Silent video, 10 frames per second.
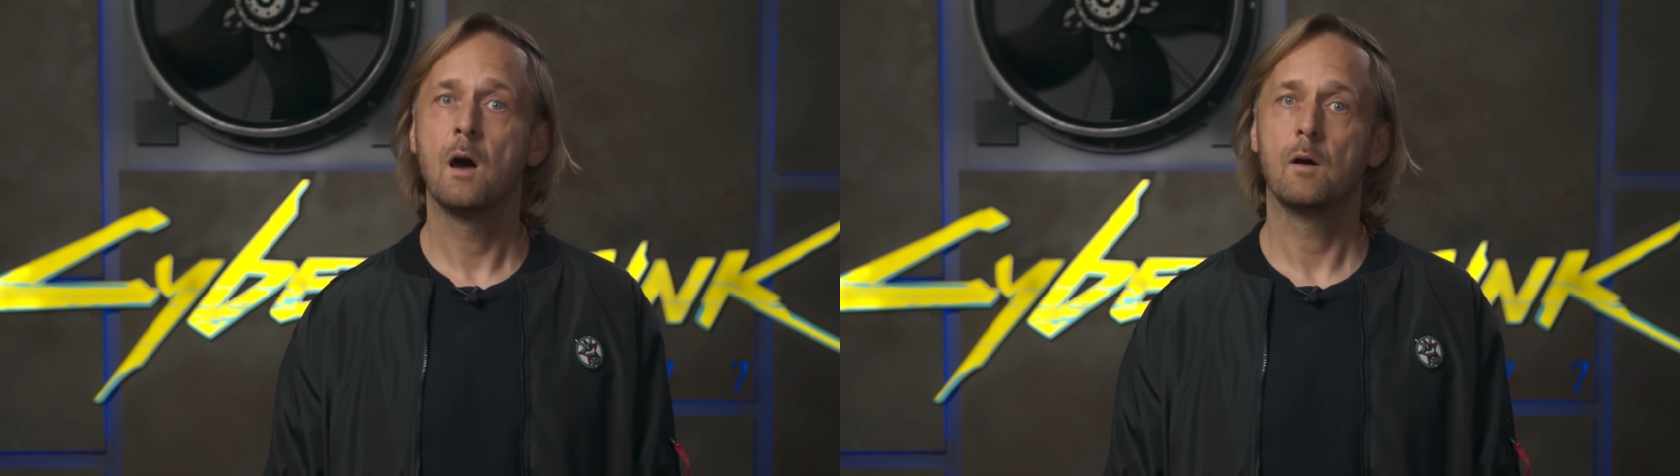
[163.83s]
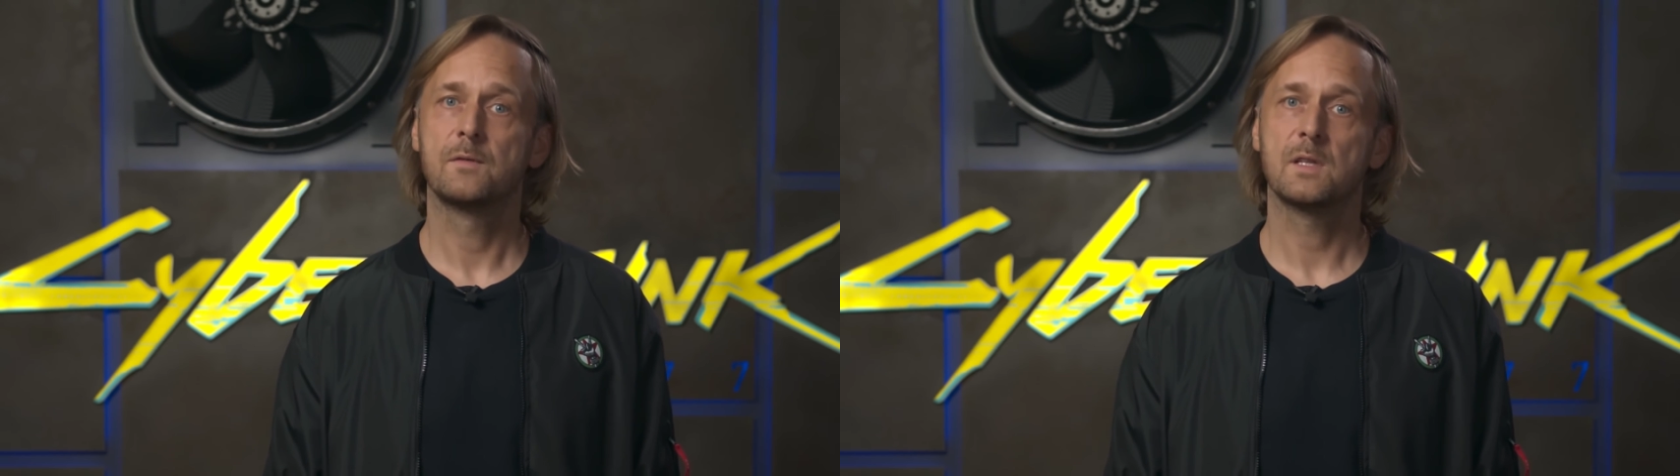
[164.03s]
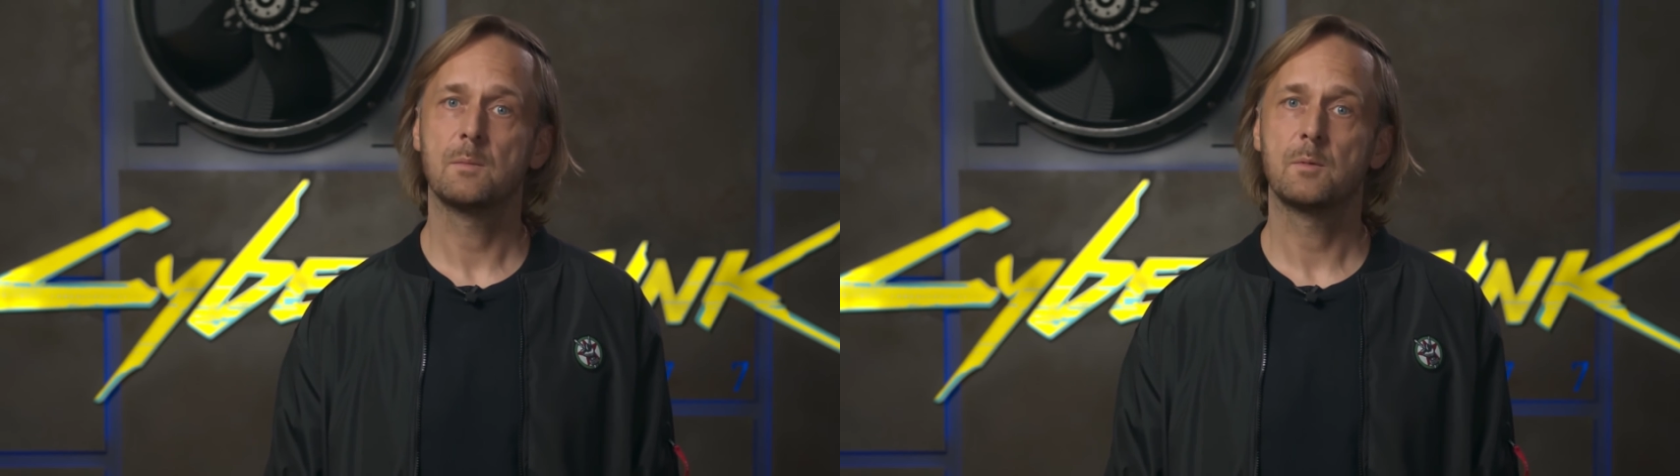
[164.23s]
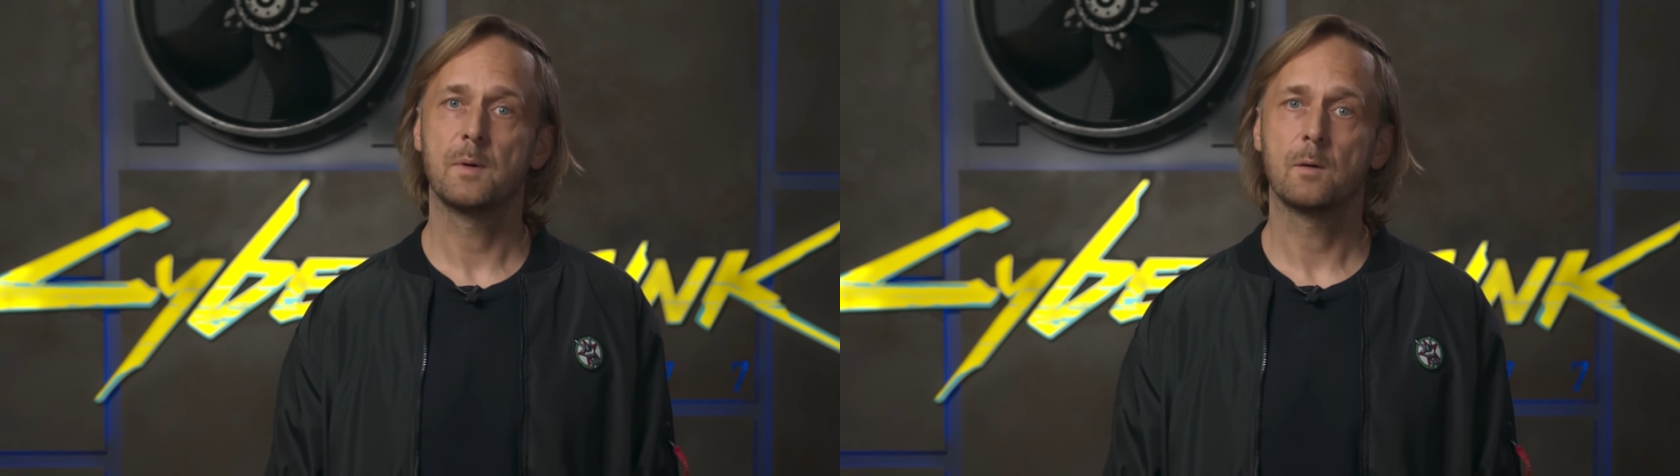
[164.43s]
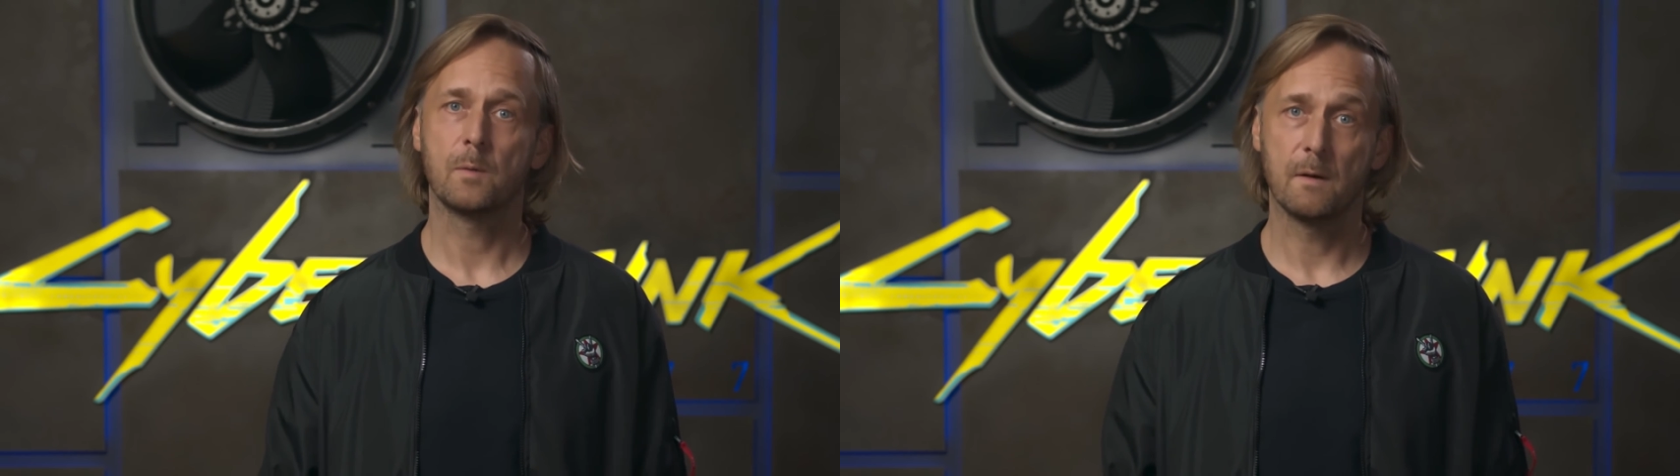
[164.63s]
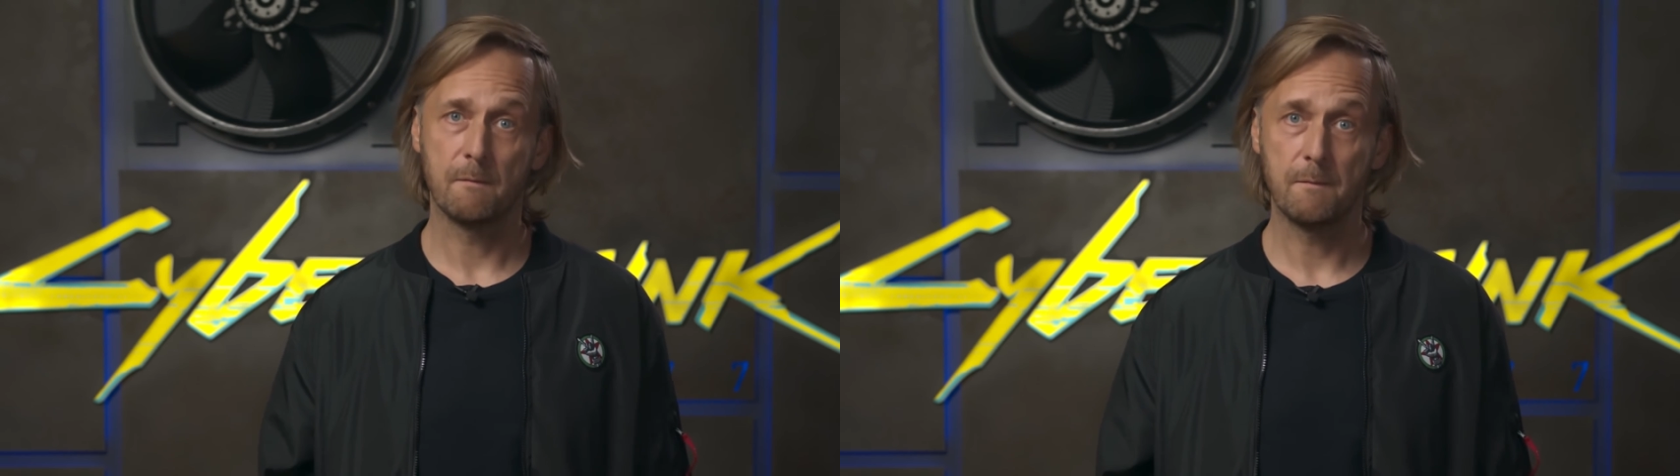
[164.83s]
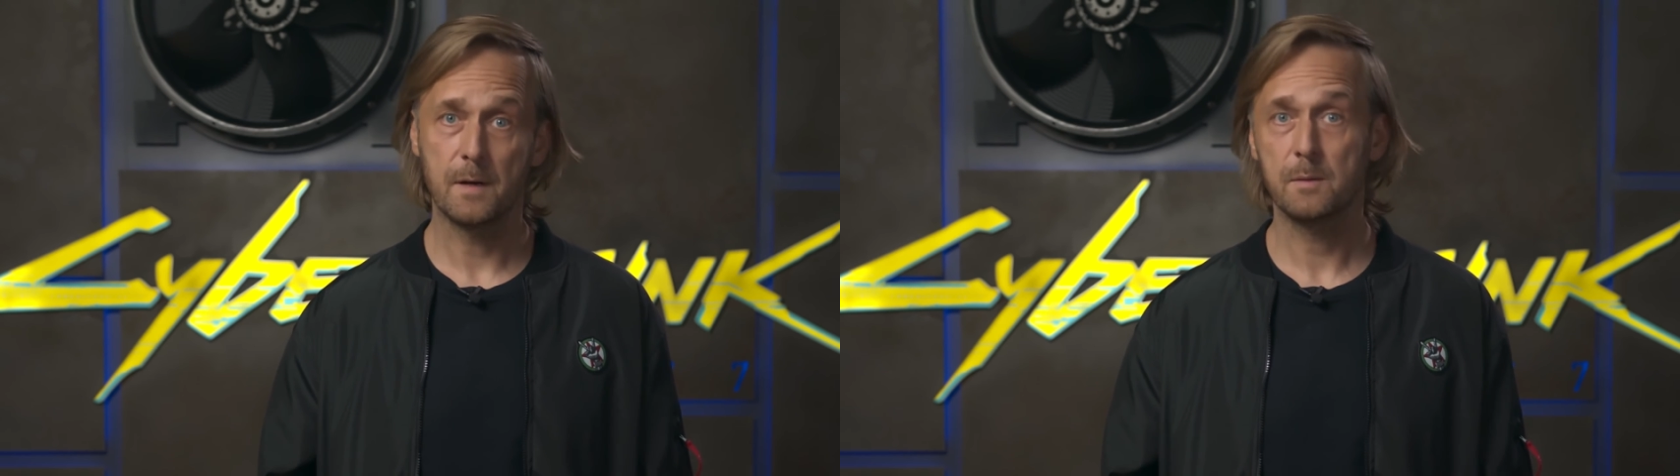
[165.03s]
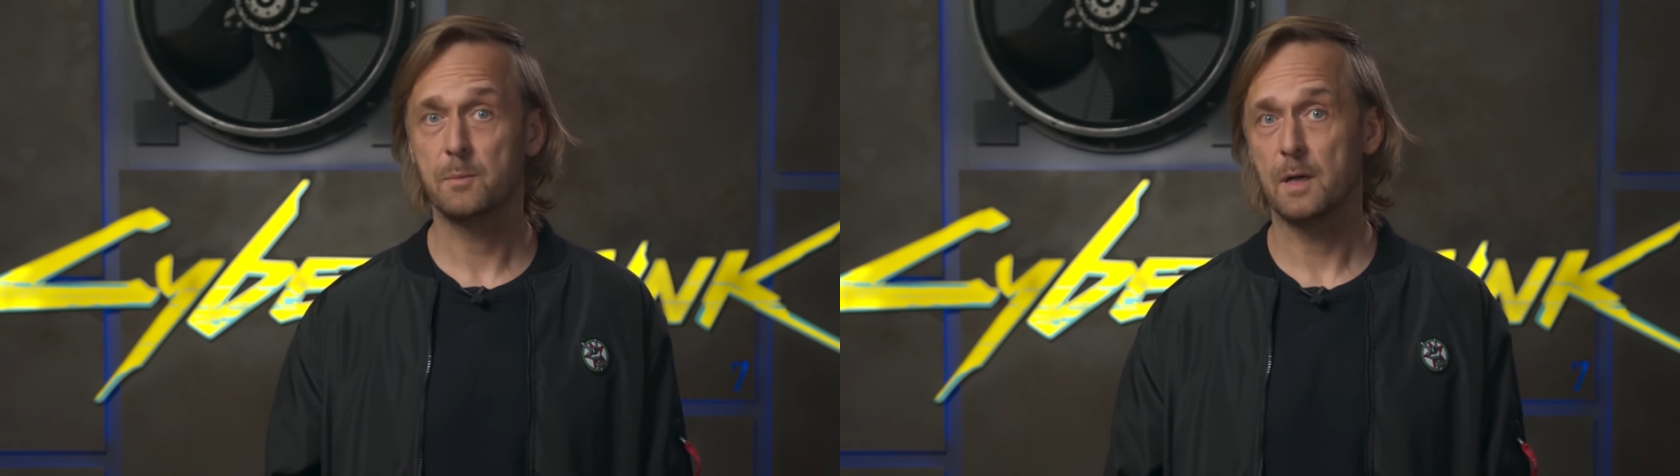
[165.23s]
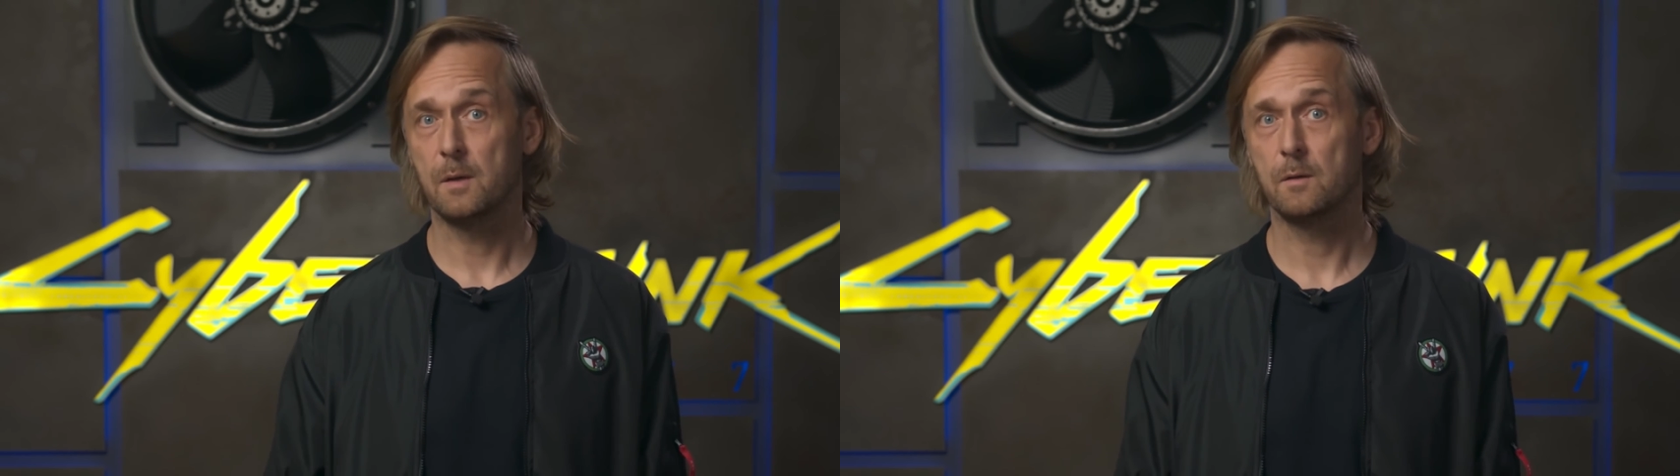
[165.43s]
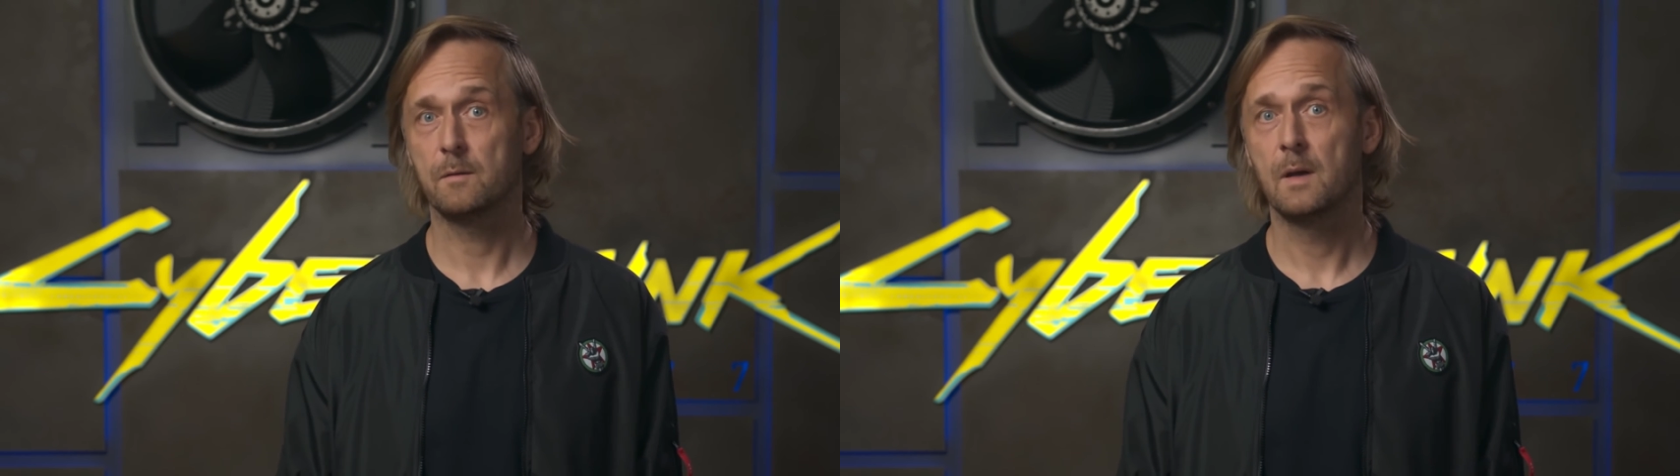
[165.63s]
of Cyberpunk we are very
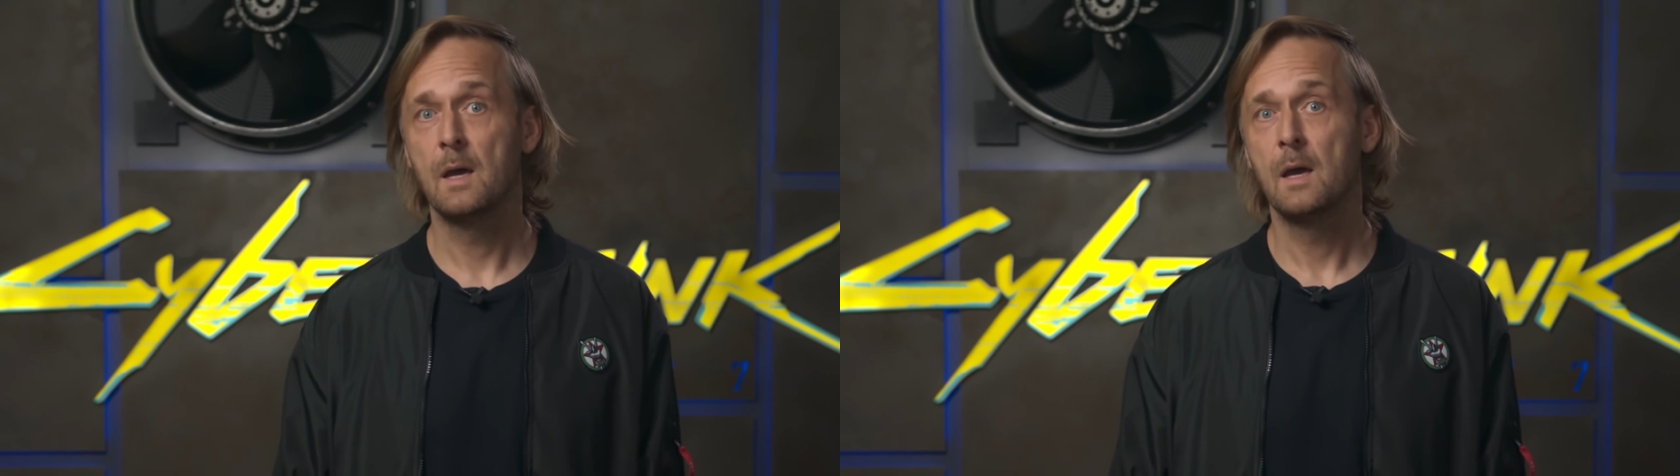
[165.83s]
proud of.